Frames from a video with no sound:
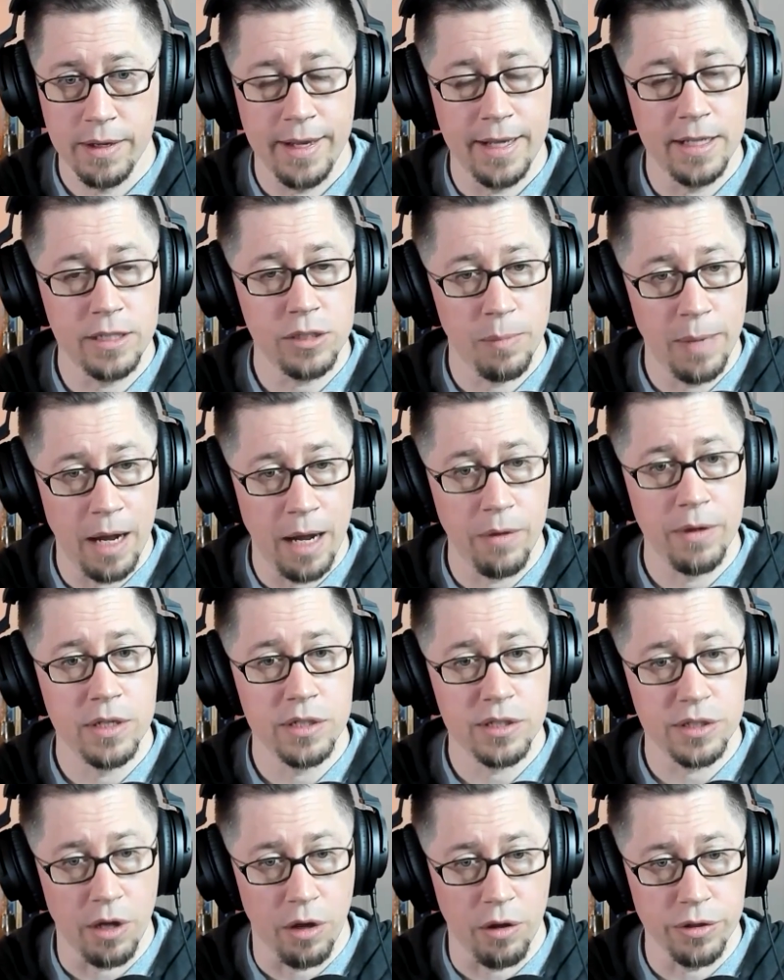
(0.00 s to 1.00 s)
It's about
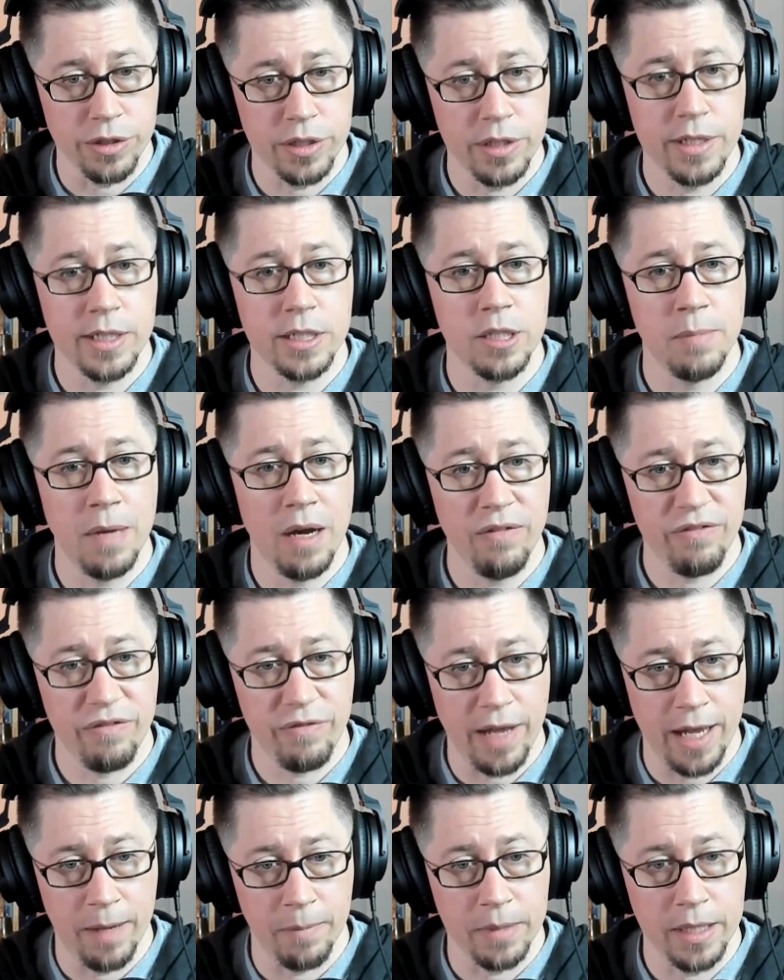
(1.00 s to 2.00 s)
nostalgia. It's about
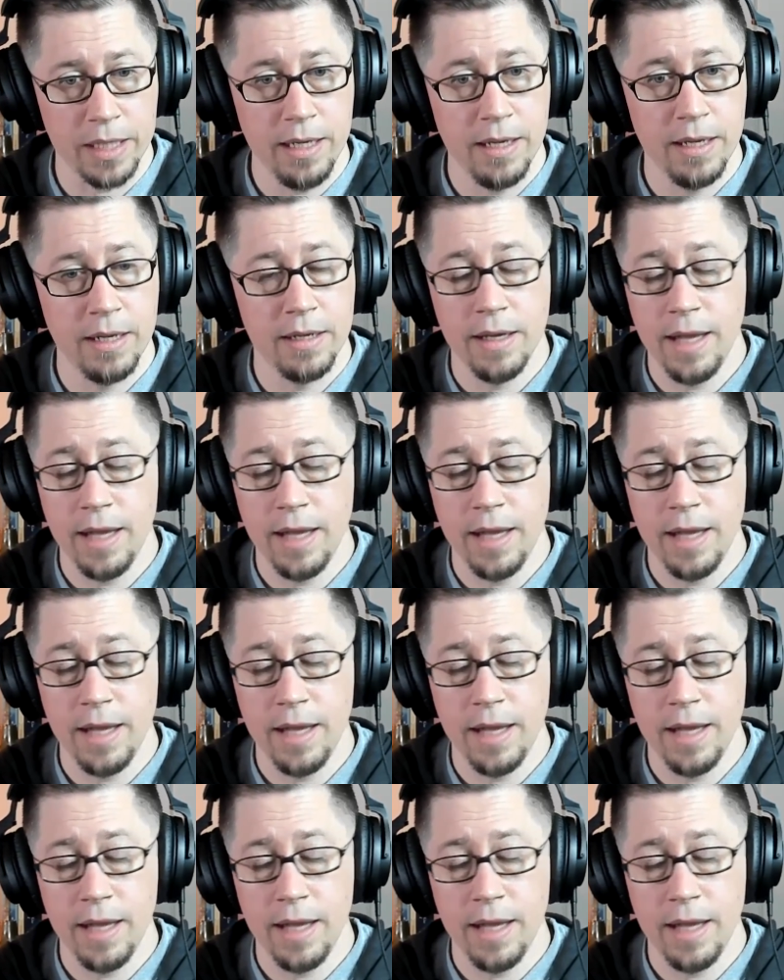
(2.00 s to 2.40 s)
family.